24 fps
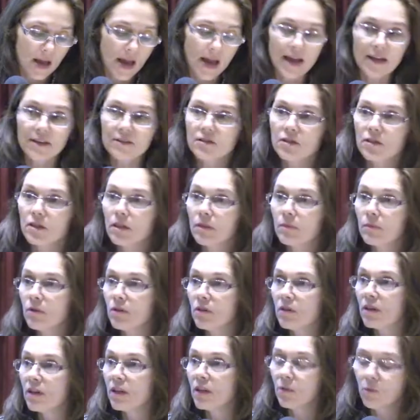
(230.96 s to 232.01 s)
As a
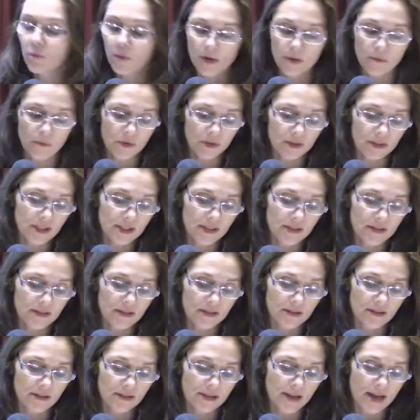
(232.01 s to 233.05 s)
community, we will need to
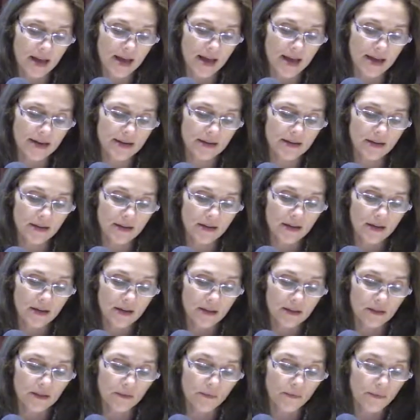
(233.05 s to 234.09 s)
decide
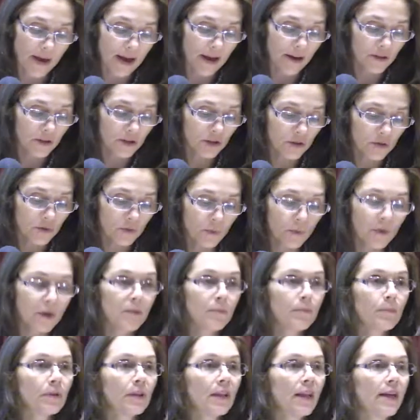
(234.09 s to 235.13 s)
the value
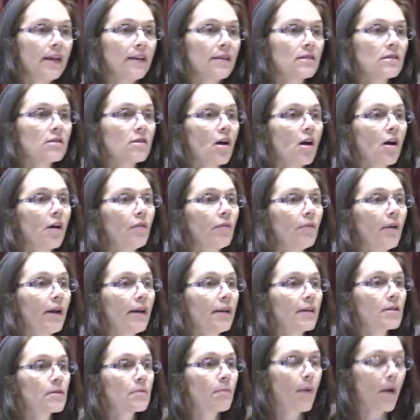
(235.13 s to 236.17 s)
we place on
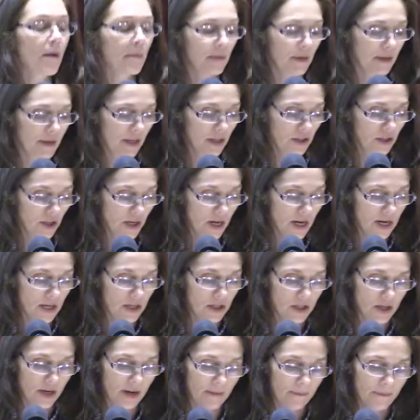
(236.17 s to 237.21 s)
Reading's public
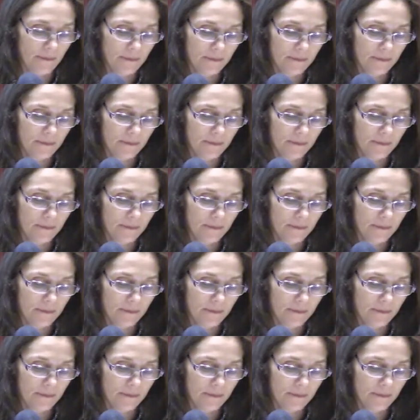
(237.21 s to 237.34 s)
education.